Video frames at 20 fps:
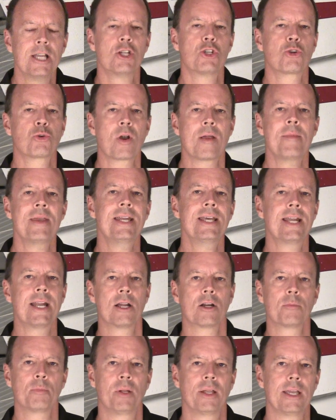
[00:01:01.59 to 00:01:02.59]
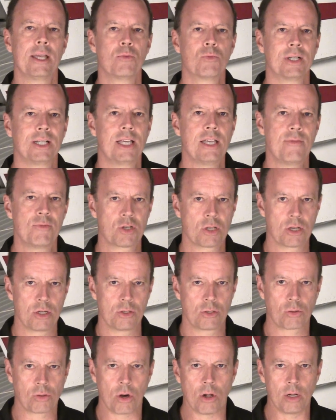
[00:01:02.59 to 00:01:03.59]
Trimming an airplane relieves
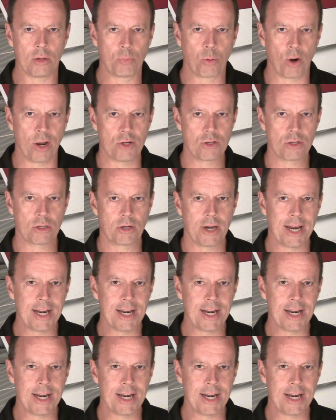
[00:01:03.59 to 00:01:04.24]
control pressure